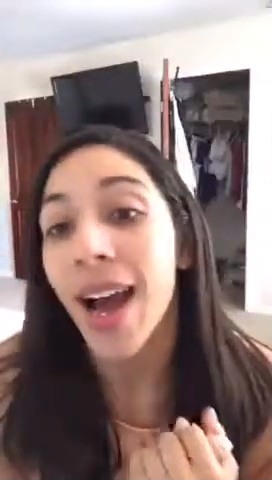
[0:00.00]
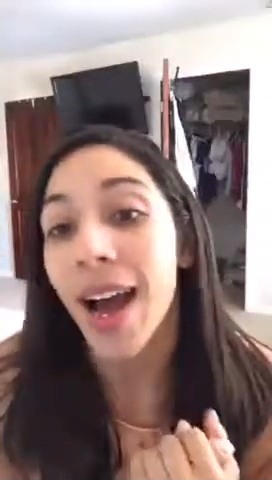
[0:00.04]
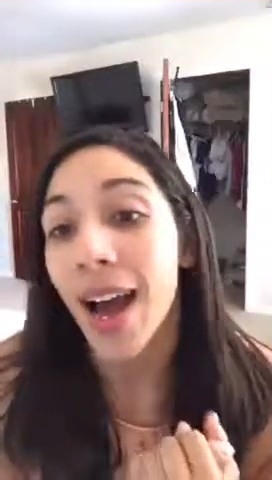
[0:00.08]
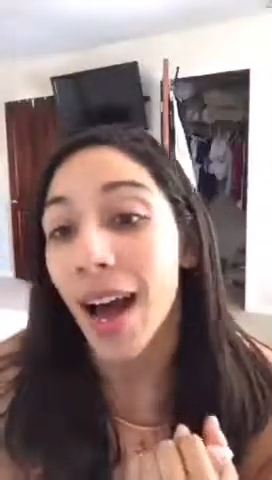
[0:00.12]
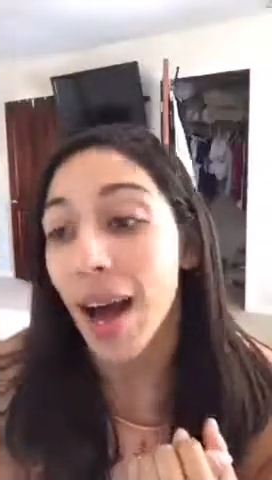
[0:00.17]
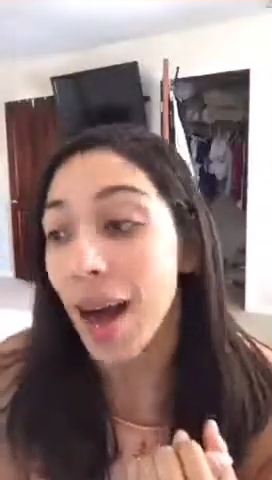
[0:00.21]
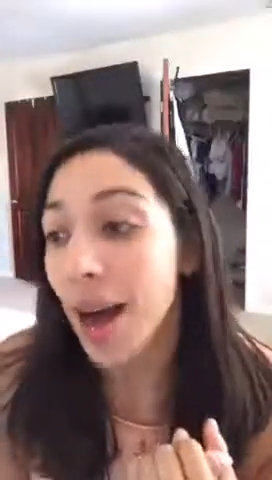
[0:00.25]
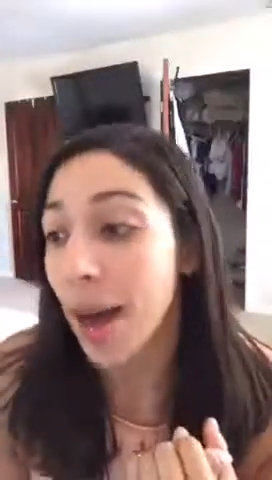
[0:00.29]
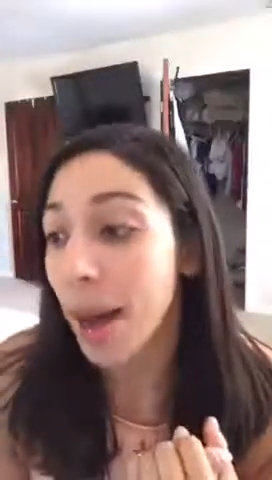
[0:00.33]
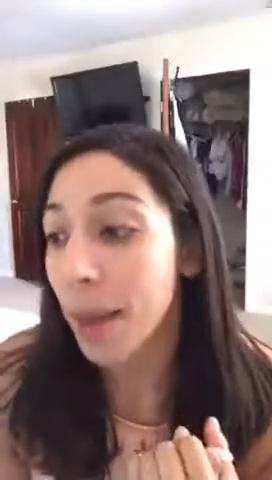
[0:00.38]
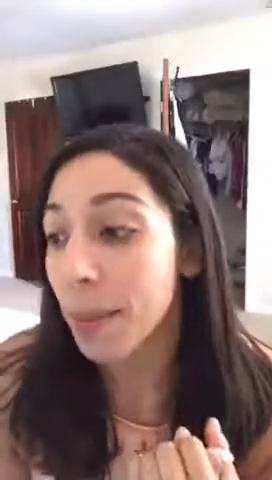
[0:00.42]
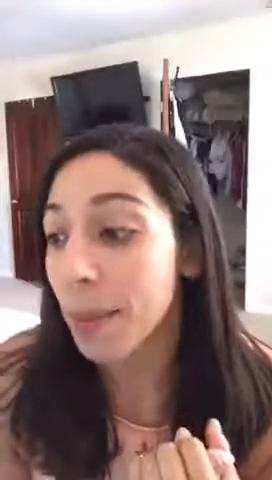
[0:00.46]

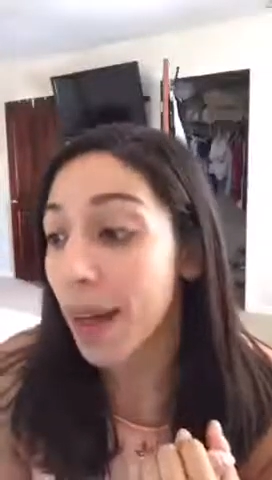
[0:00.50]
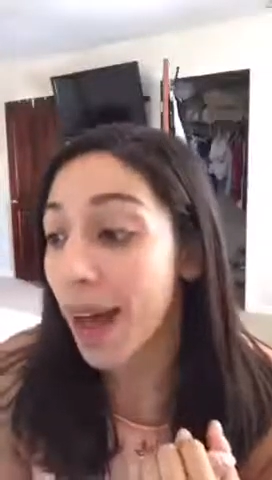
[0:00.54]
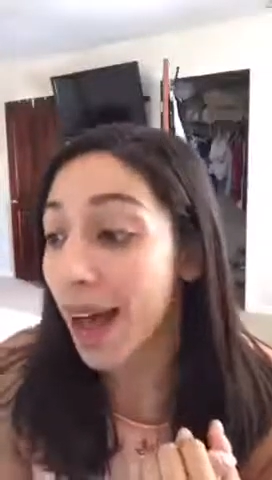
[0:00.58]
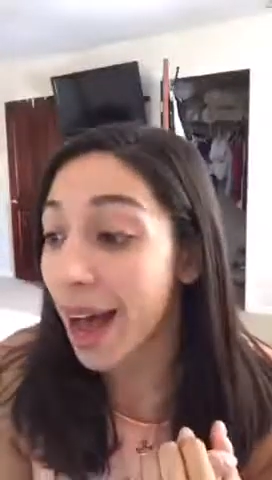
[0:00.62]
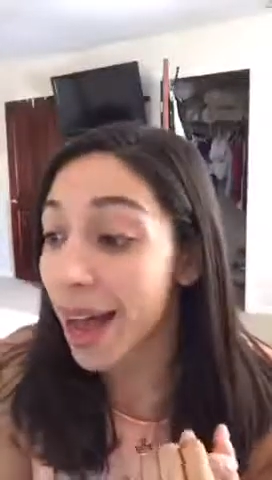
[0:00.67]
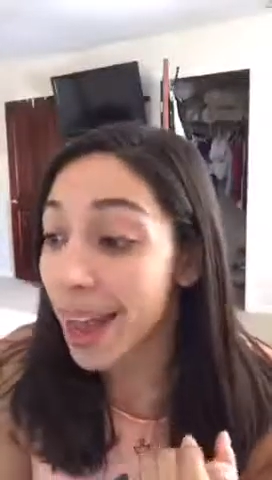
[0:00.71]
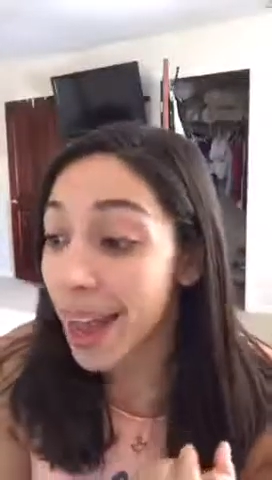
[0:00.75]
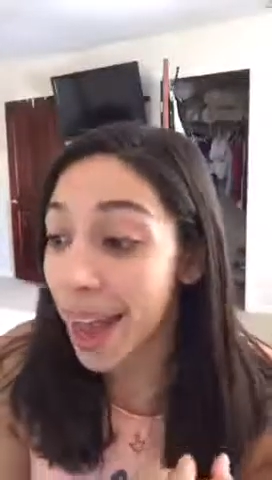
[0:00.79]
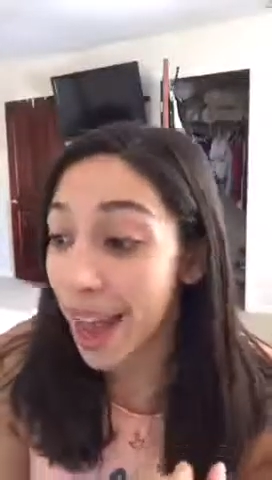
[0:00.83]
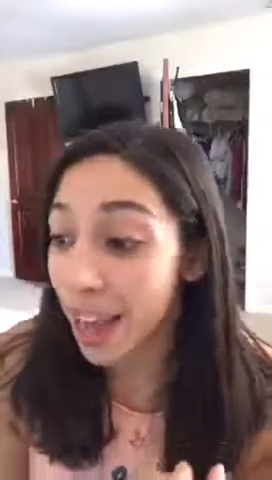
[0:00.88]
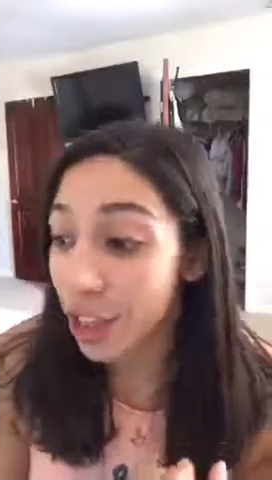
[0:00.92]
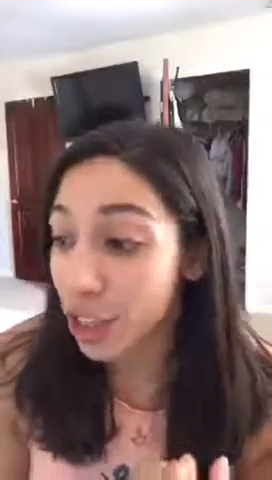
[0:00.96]

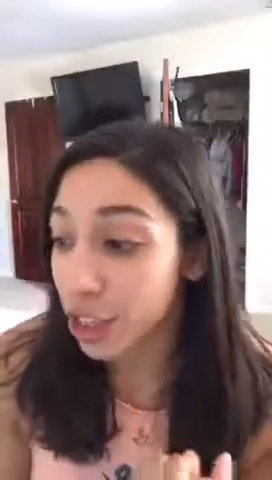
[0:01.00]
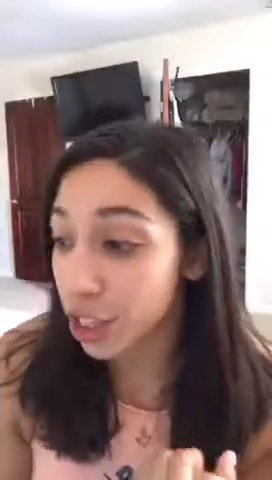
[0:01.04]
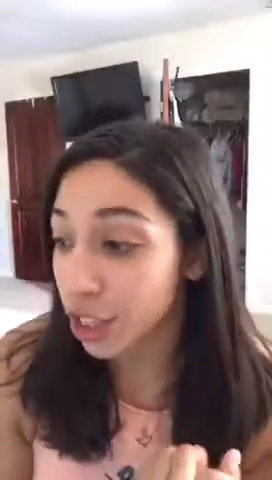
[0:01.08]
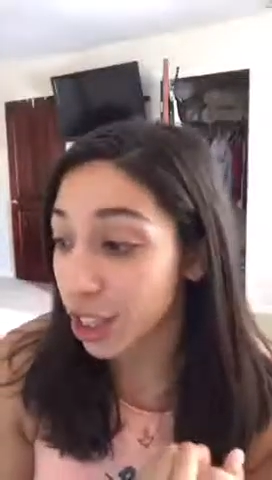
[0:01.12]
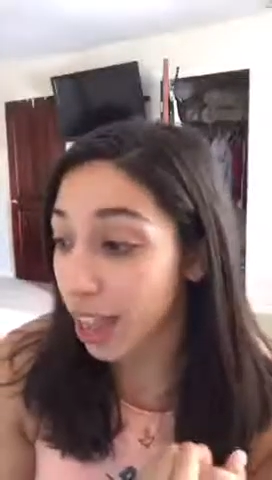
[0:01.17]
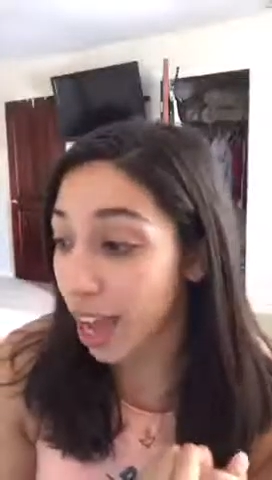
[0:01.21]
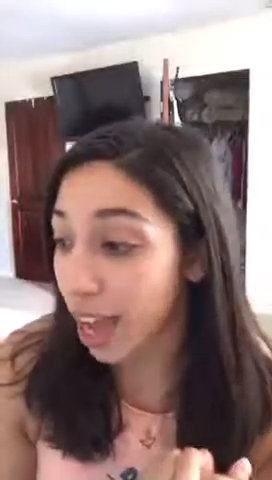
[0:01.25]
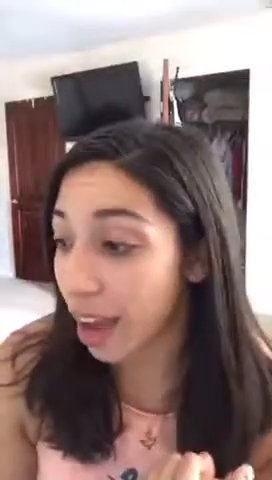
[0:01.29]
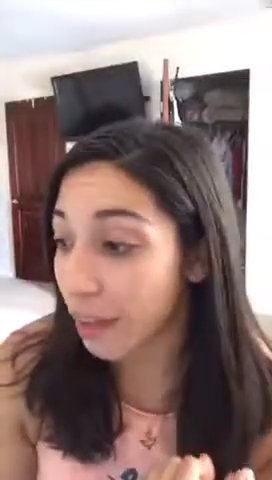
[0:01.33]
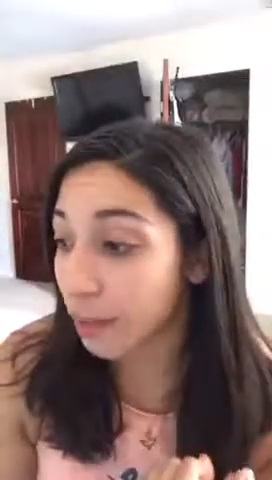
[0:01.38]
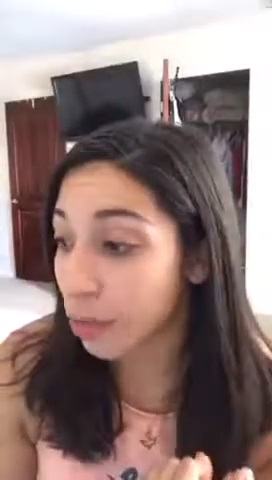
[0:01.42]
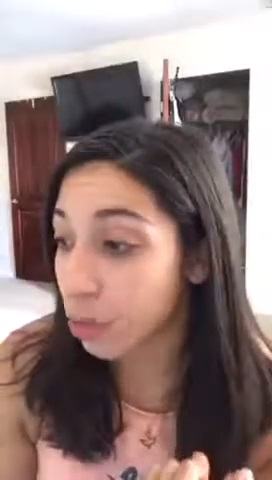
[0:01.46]
I actually
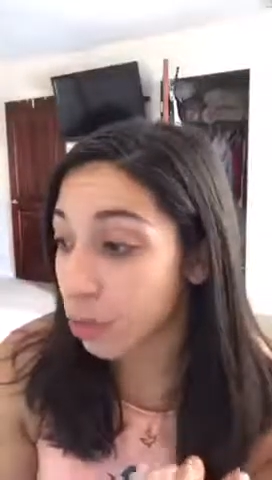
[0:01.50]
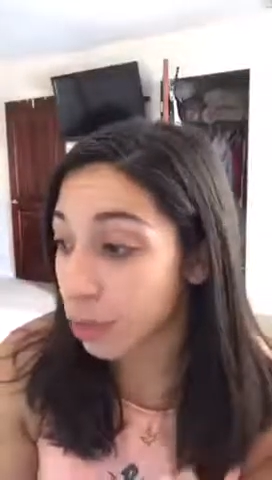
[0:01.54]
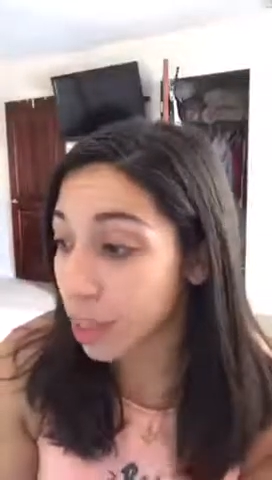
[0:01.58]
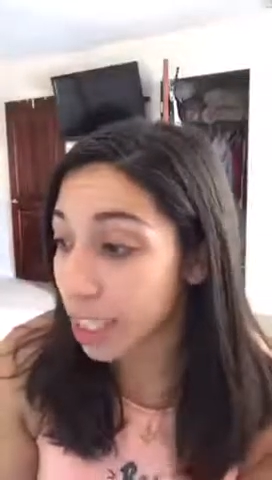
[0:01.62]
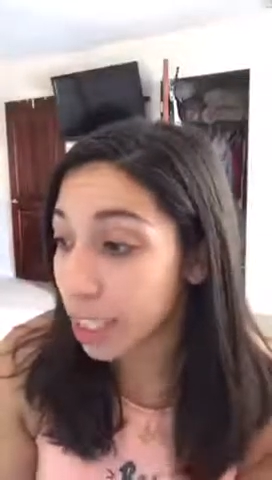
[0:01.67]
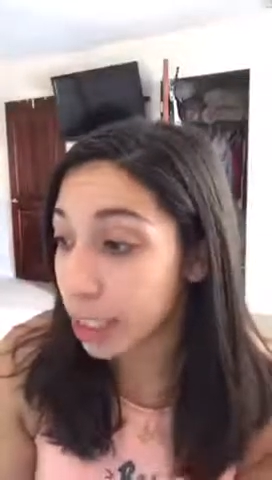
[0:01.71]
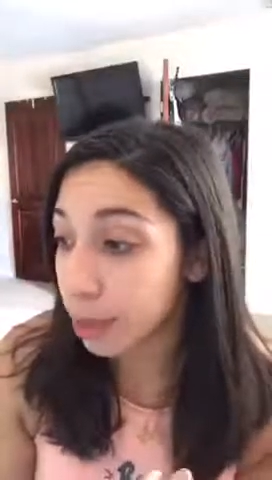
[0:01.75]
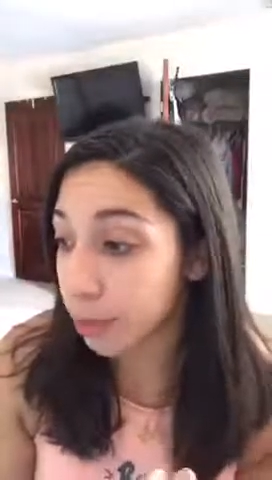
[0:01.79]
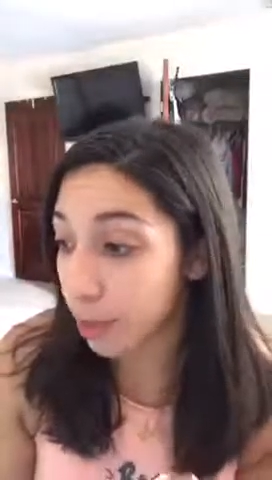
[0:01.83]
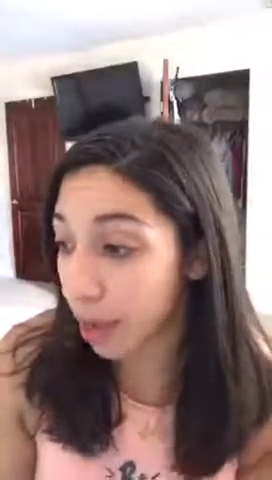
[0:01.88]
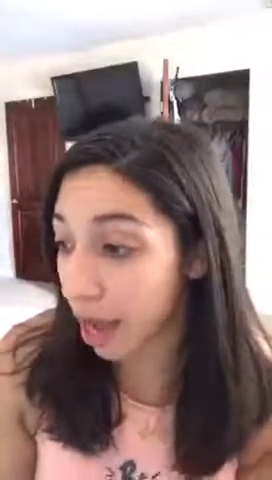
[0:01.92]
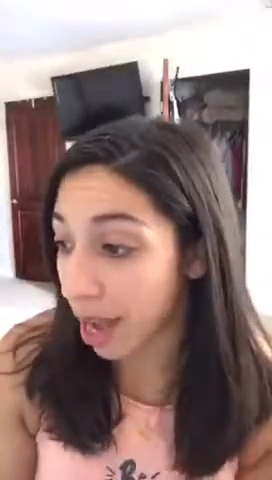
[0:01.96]
have 3
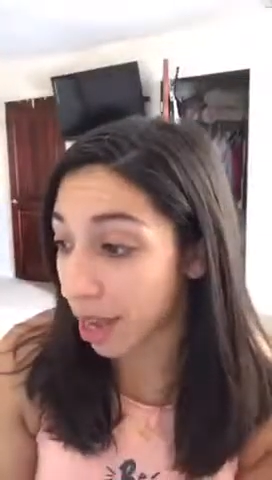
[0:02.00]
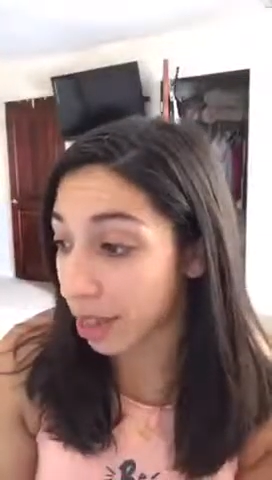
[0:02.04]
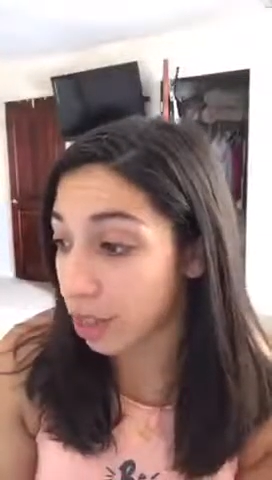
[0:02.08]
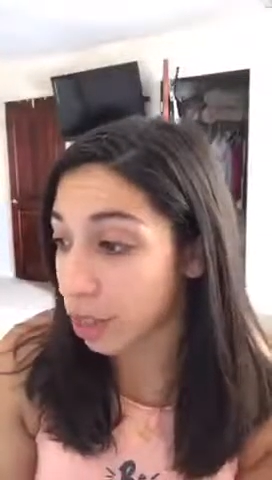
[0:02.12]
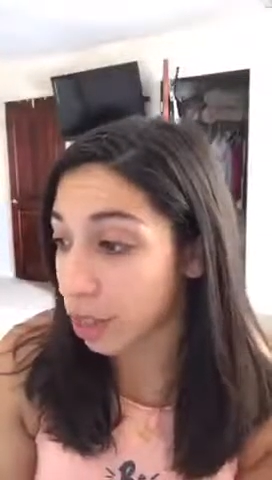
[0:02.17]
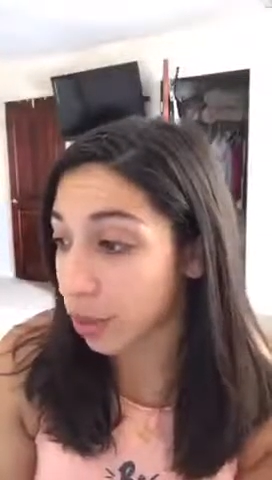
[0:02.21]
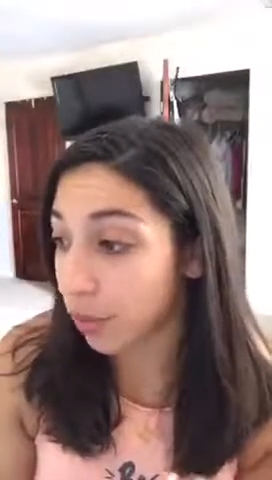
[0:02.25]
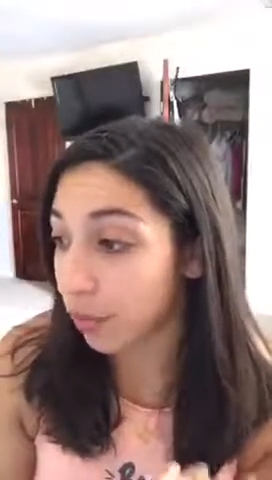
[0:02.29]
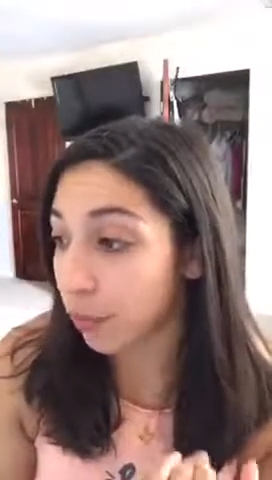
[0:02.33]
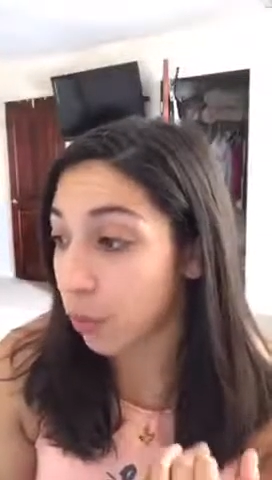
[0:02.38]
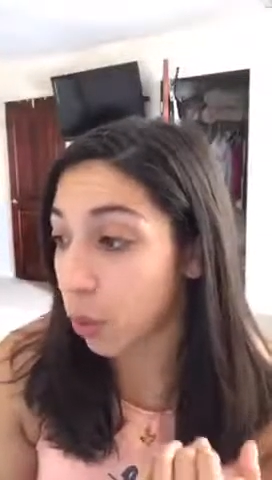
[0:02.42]
spots